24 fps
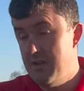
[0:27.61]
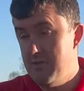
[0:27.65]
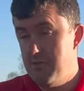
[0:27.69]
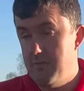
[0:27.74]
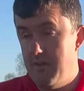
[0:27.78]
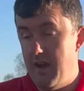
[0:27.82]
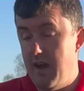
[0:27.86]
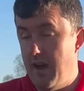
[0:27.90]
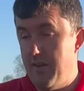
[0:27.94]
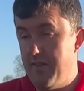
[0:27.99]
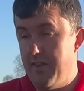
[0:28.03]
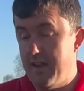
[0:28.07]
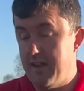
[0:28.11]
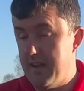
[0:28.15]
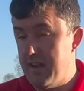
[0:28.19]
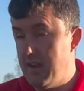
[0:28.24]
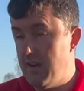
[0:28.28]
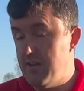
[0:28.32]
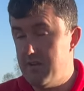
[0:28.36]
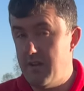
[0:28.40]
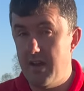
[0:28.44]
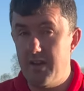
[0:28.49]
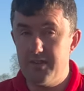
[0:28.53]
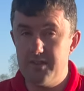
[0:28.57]
I think, you
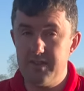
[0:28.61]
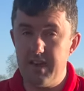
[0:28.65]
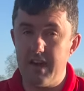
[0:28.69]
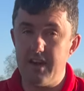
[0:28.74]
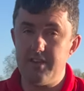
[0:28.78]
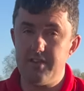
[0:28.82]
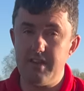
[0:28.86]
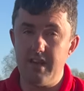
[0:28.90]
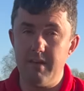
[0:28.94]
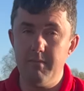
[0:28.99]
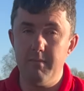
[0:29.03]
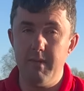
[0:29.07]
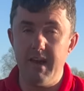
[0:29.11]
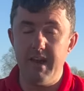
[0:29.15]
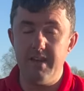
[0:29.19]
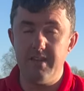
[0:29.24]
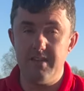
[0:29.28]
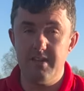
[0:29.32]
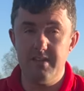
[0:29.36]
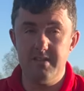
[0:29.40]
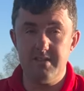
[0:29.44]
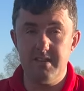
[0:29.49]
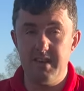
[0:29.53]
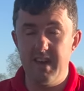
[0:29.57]
know, at 16
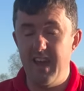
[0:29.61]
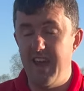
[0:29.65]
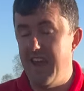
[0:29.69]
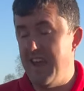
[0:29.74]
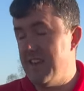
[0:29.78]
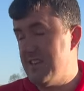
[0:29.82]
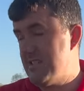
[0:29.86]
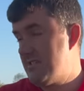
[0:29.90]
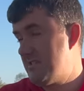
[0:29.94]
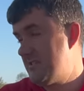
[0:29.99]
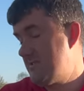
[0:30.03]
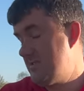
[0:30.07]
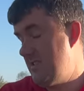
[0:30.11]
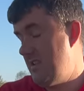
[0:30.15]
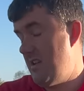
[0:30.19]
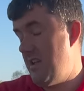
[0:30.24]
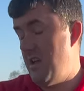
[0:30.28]
metres, it's